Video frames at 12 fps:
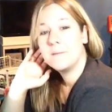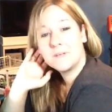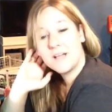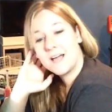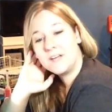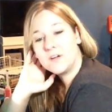
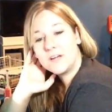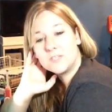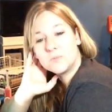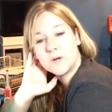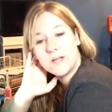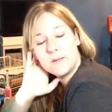Glad you guys
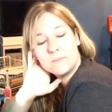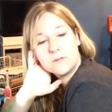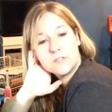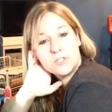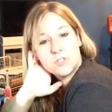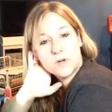were able
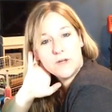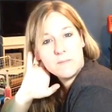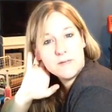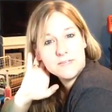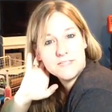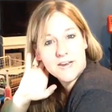to join
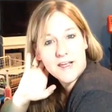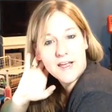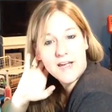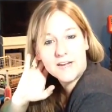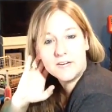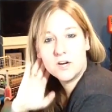me today.
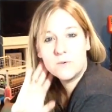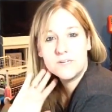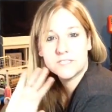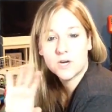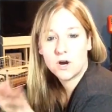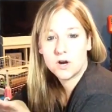I know
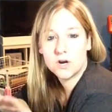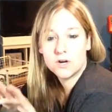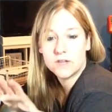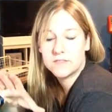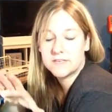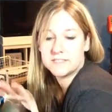it's hard
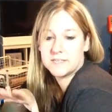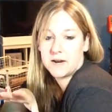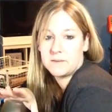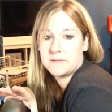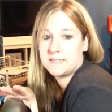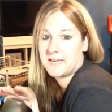this
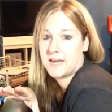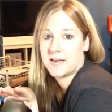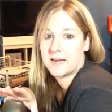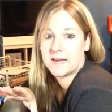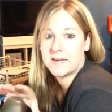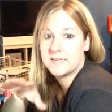time of
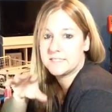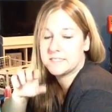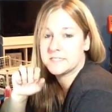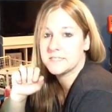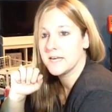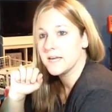day.
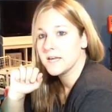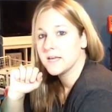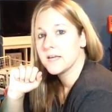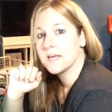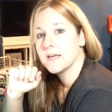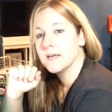It's
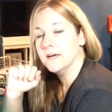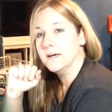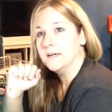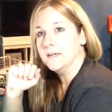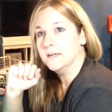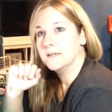
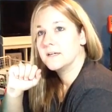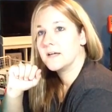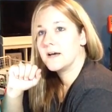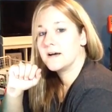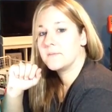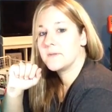
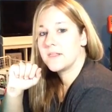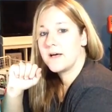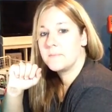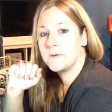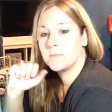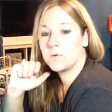a lot
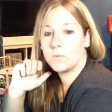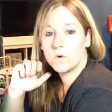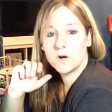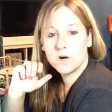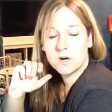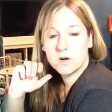of people
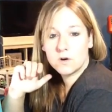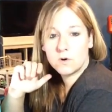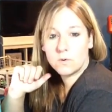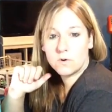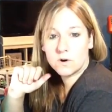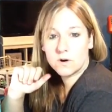work
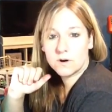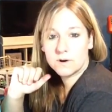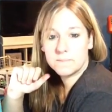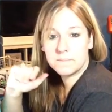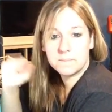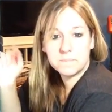or
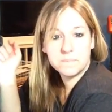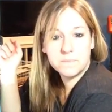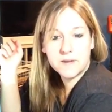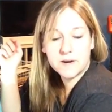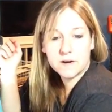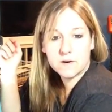
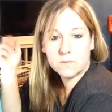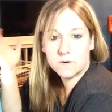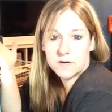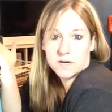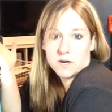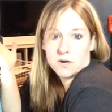they're
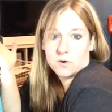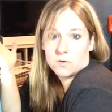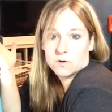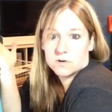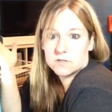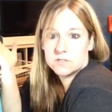working on
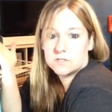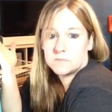orders.